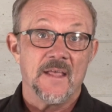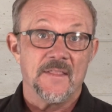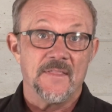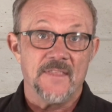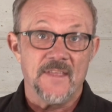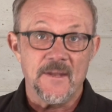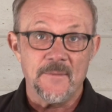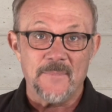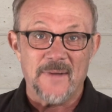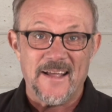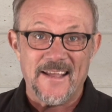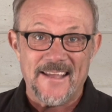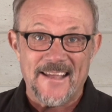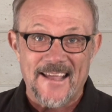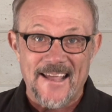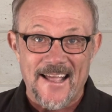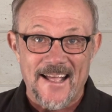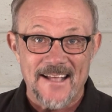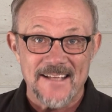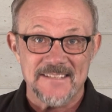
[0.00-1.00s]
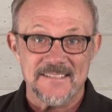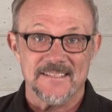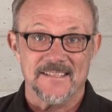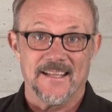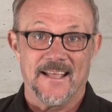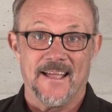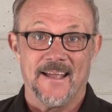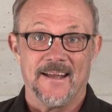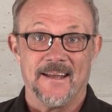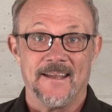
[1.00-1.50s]
Then my
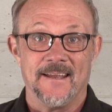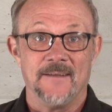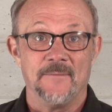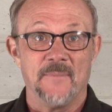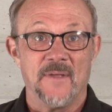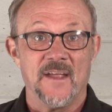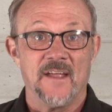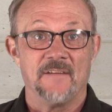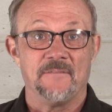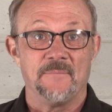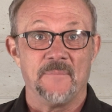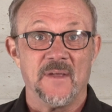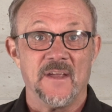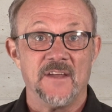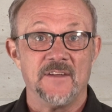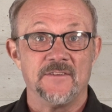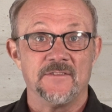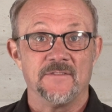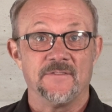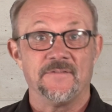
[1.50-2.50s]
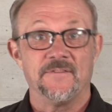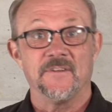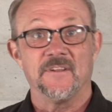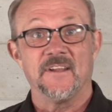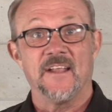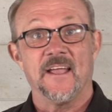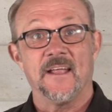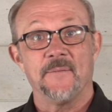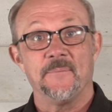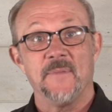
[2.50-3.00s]
gaslighting may have made you feel
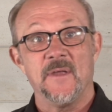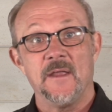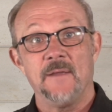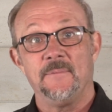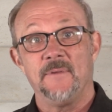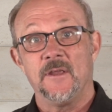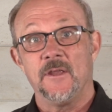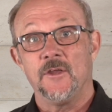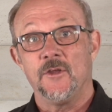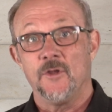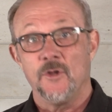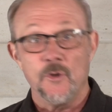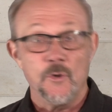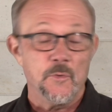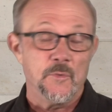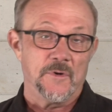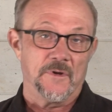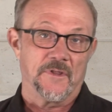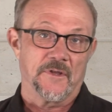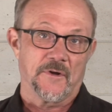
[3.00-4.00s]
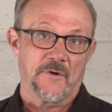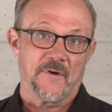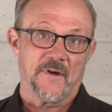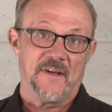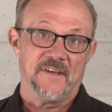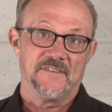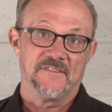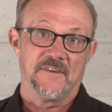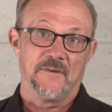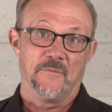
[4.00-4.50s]
like maybe you were the
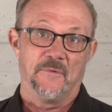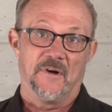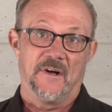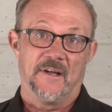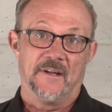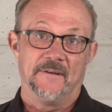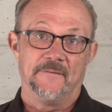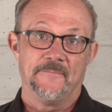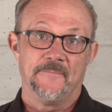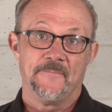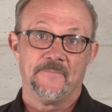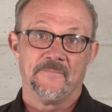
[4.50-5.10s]
crazy one.